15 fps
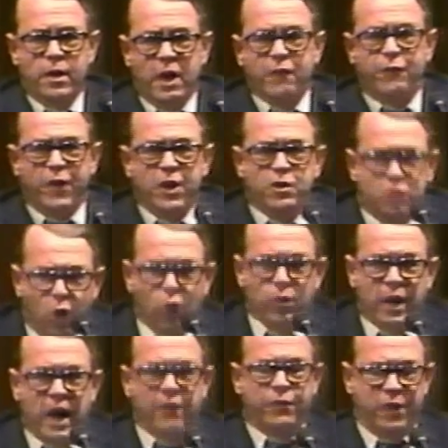If we
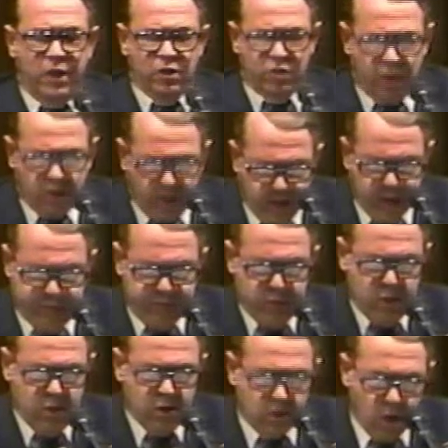don't have ease in life,
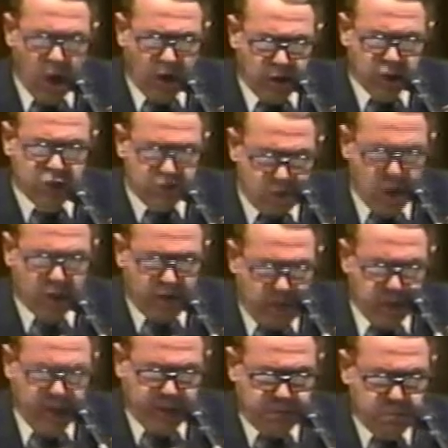God is not
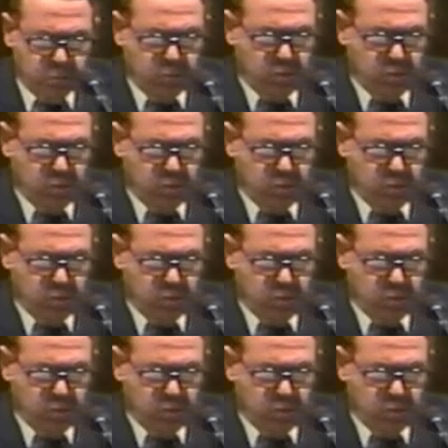in it.